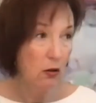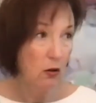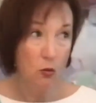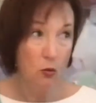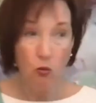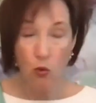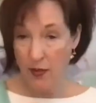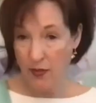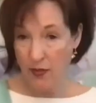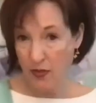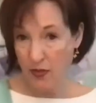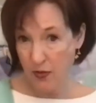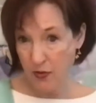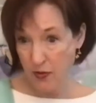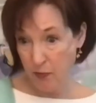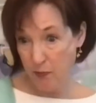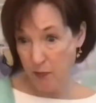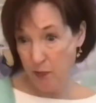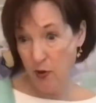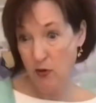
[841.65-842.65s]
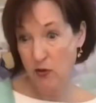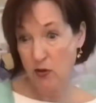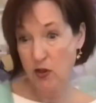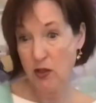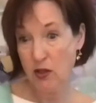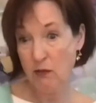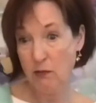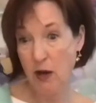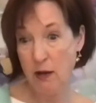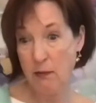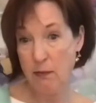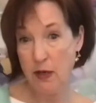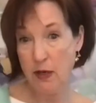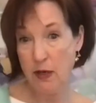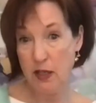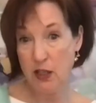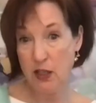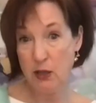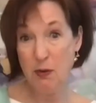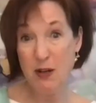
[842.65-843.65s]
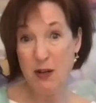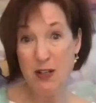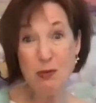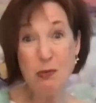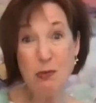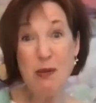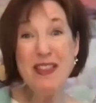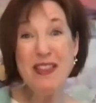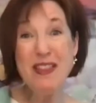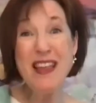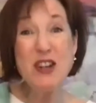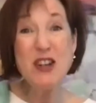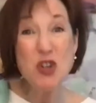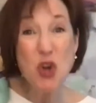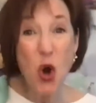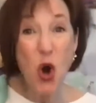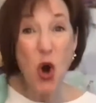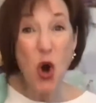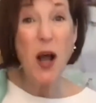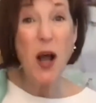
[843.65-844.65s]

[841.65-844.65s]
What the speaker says: what the person might be experiencing, but they talk